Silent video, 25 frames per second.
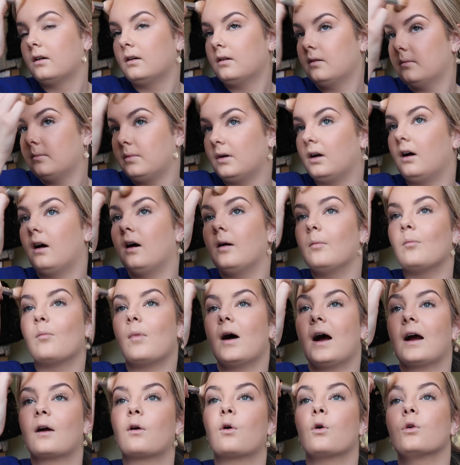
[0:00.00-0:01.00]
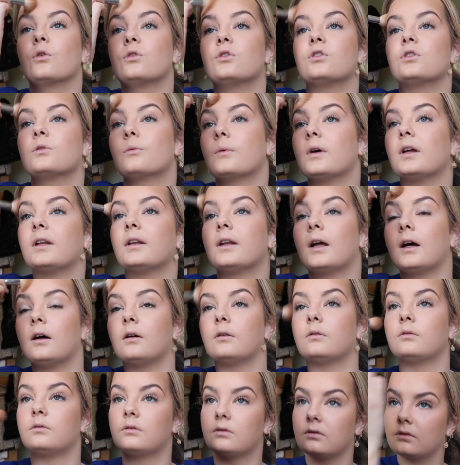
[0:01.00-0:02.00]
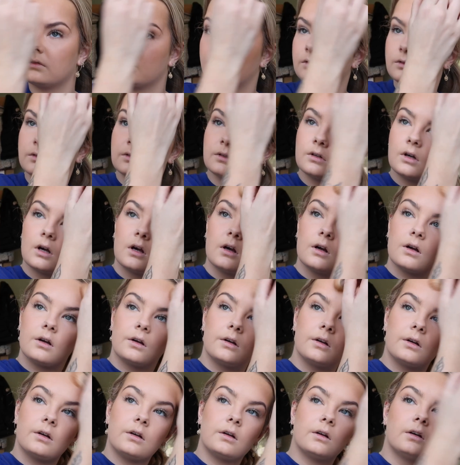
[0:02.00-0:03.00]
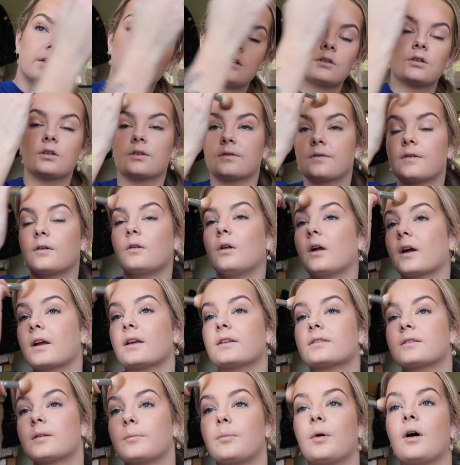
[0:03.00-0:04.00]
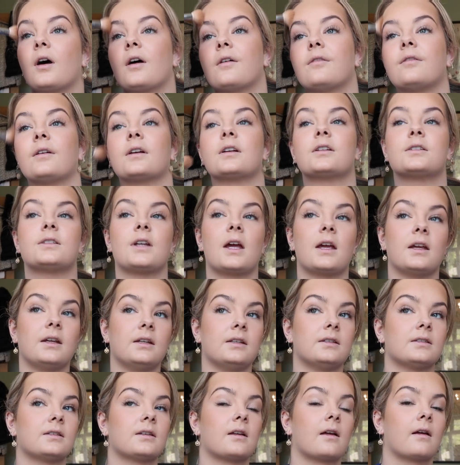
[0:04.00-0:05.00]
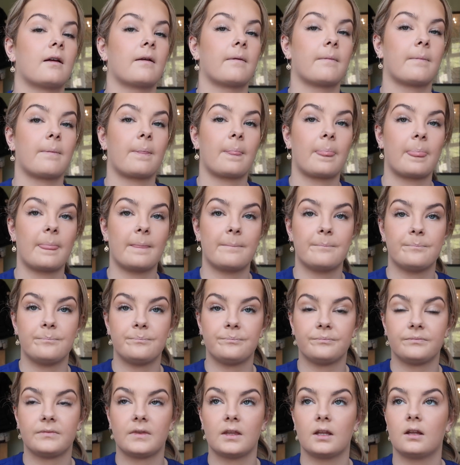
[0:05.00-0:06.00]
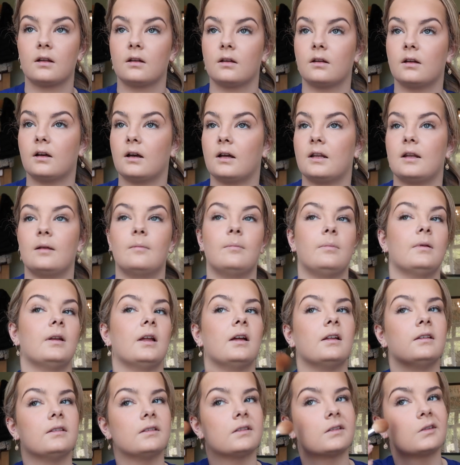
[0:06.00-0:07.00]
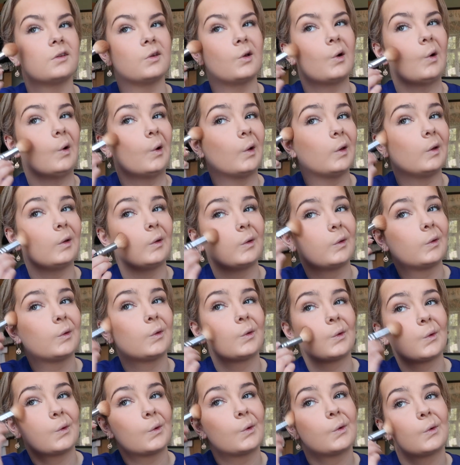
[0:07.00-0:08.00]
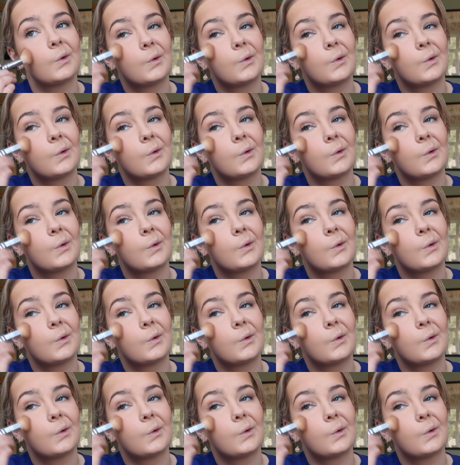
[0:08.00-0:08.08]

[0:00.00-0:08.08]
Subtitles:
But I'm back onto it now. Just feel like it's the perfect shade and it blends nice